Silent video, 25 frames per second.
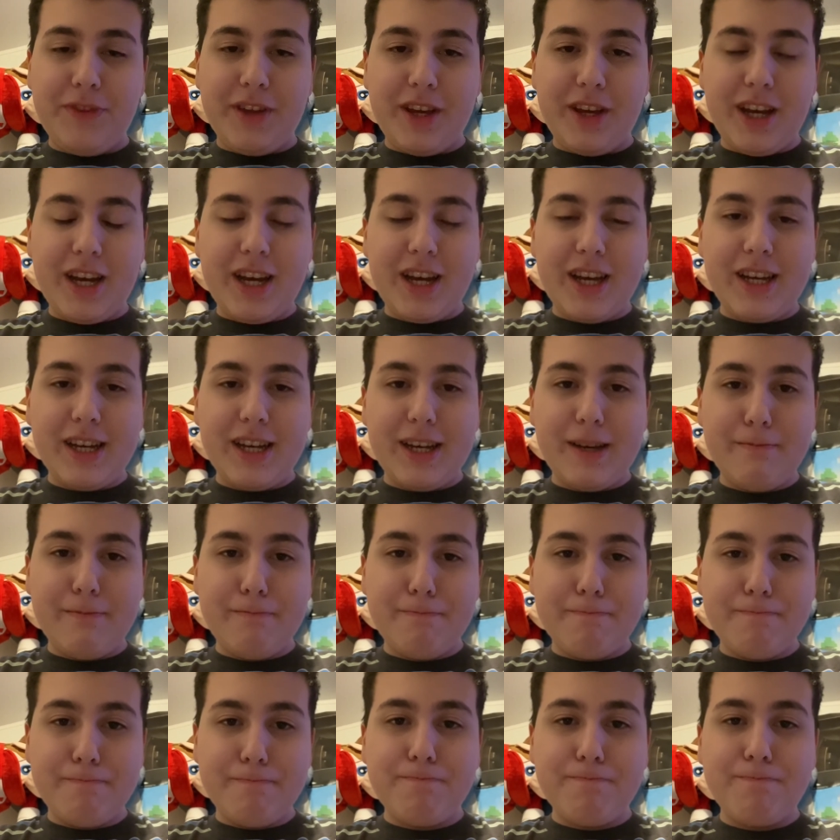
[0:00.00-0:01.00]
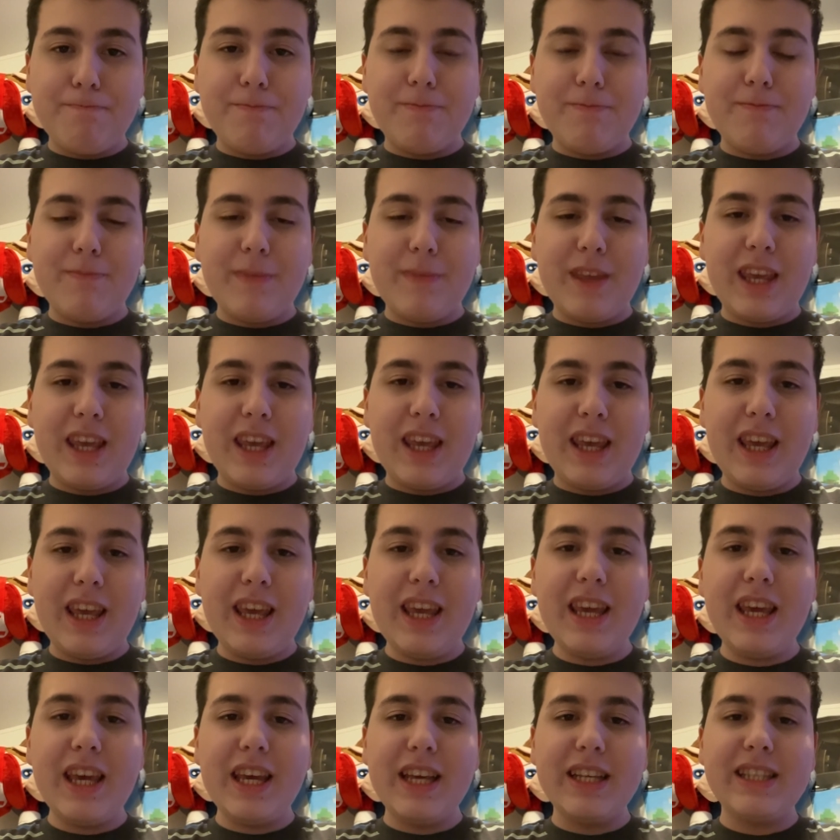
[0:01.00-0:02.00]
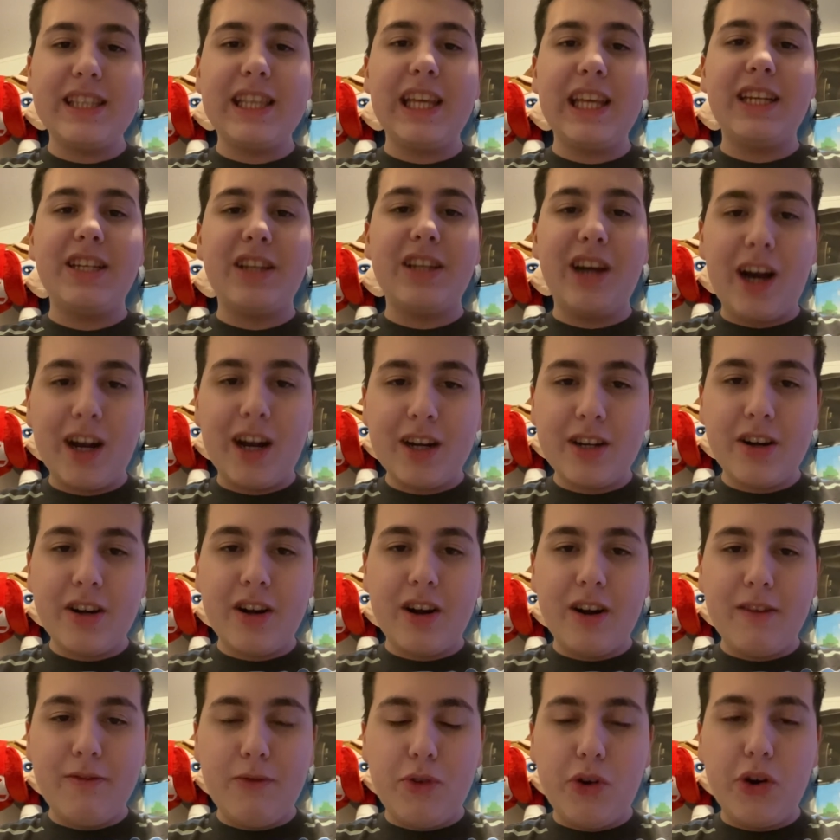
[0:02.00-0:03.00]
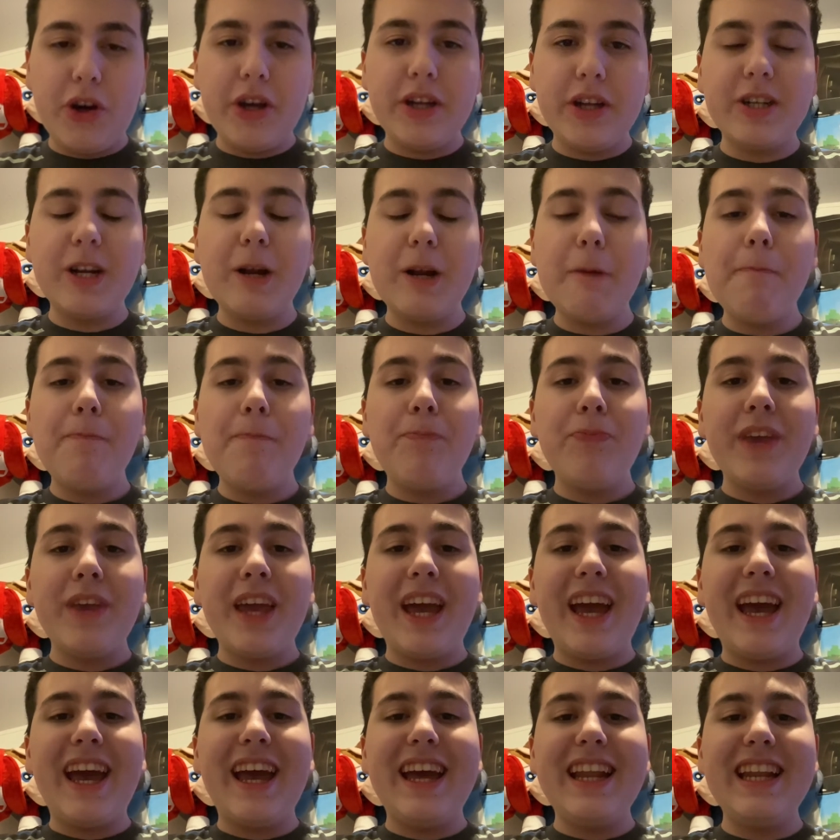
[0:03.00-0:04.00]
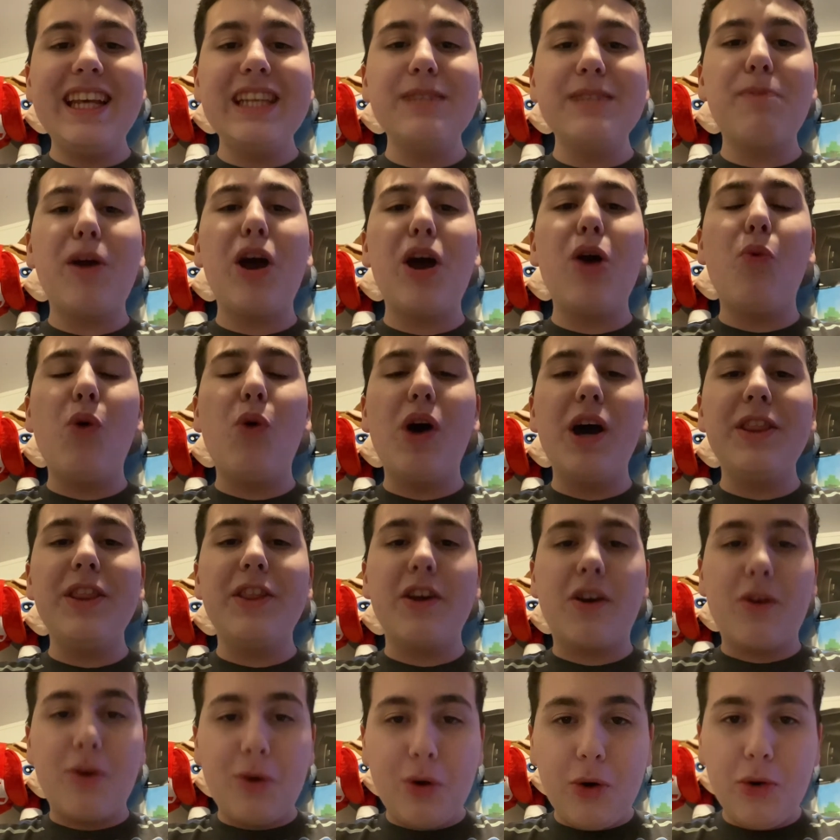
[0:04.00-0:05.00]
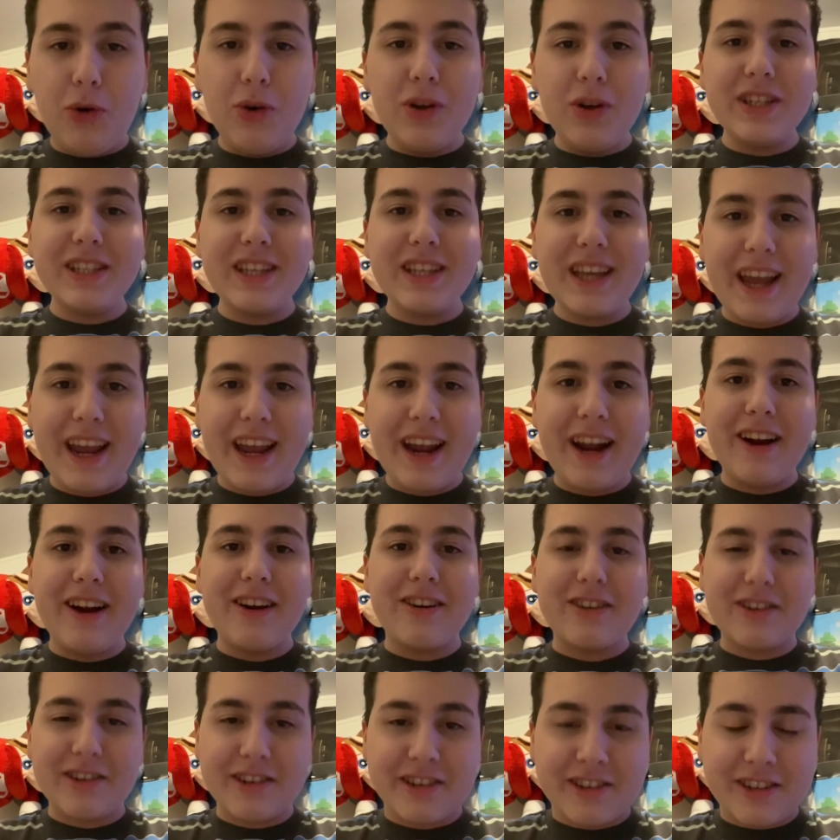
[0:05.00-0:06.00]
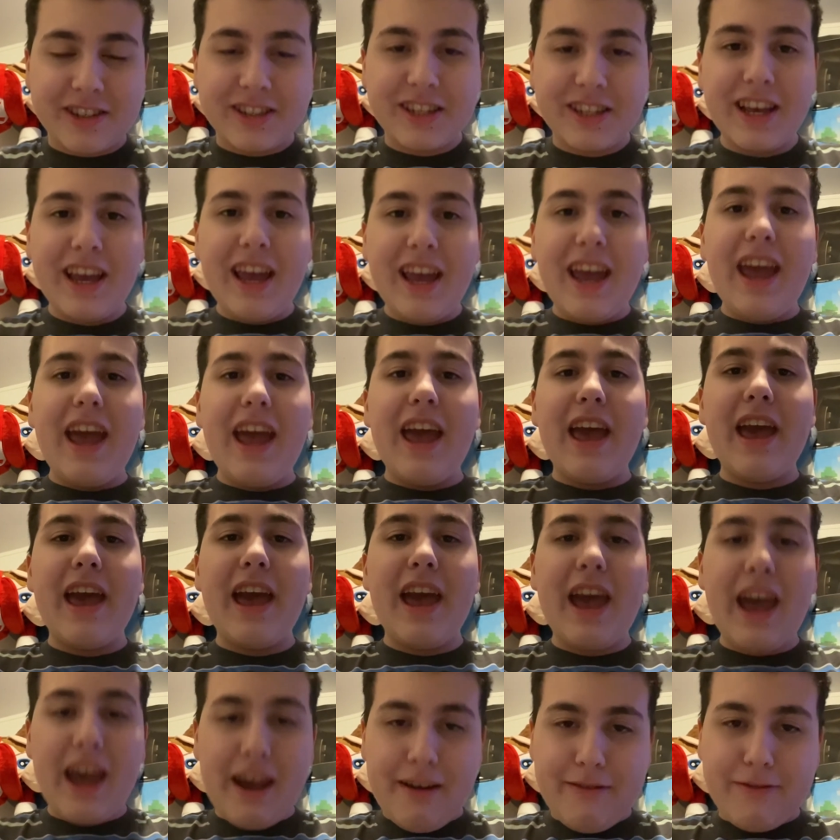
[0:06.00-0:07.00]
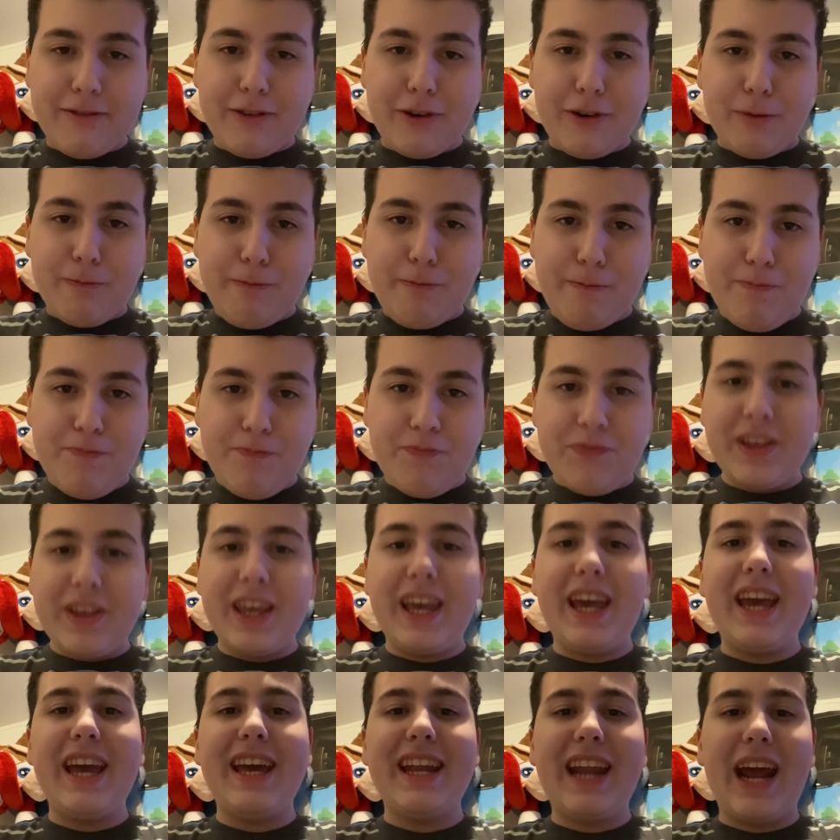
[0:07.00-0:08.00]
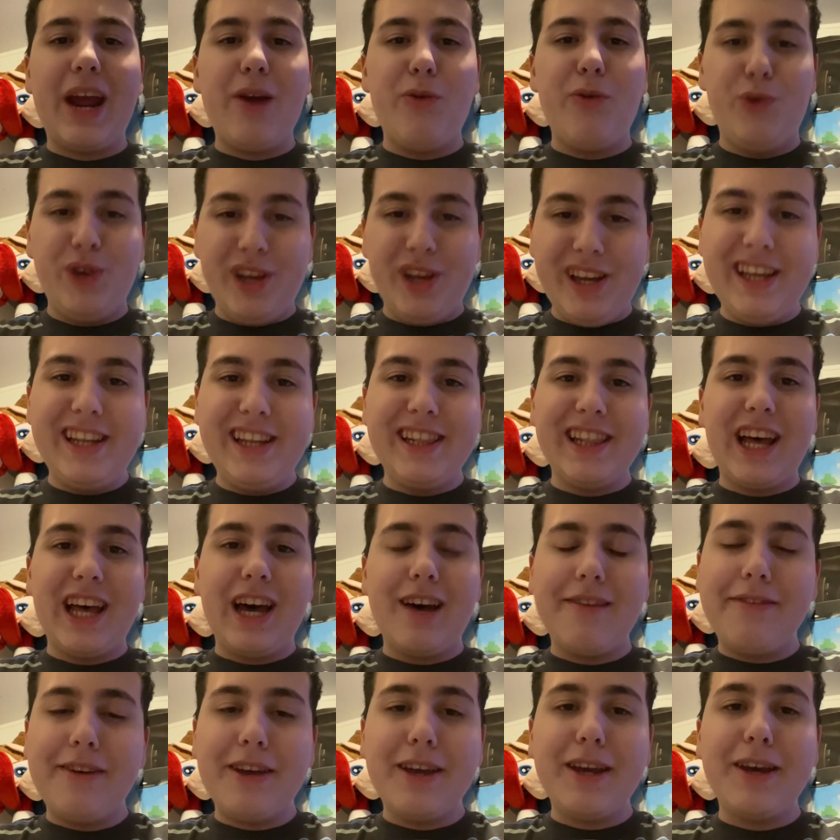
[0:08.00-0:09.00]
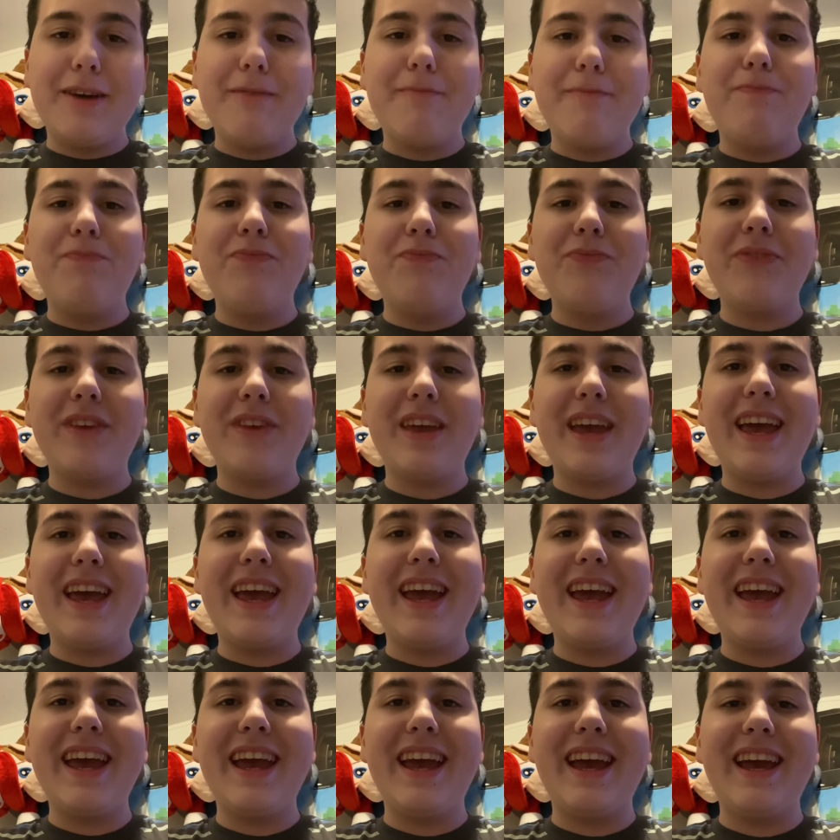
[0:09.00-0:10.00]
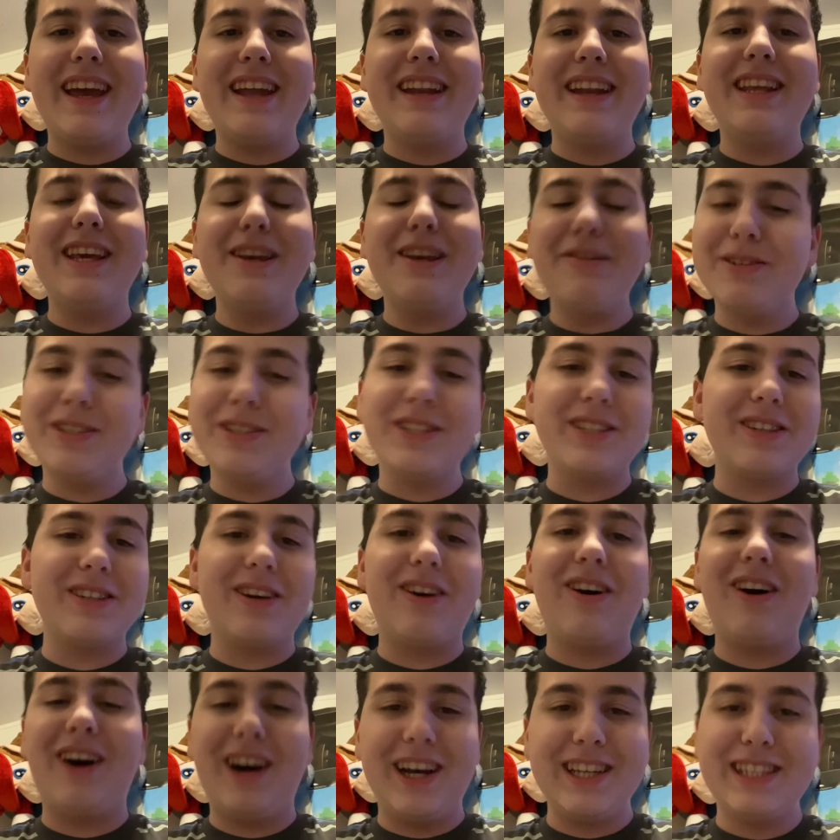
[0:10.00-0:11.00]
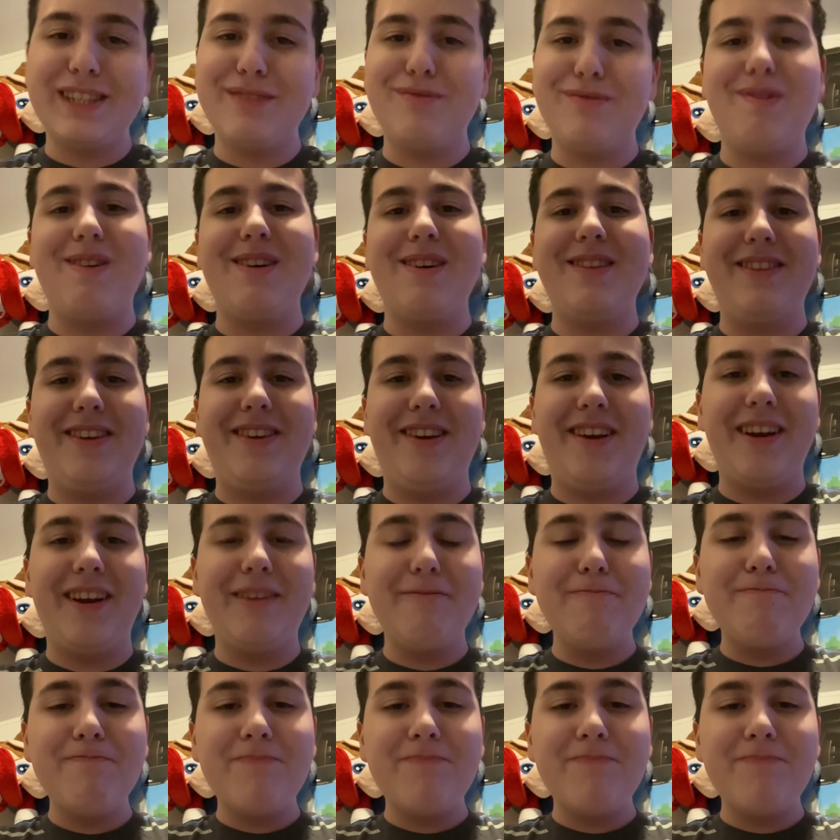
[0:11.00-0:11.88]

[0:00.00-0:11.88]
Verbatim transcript: Um, he is the doctor on Voyager and he's probably one of the coolest characters ever and I really love him. And he was just awesome on there.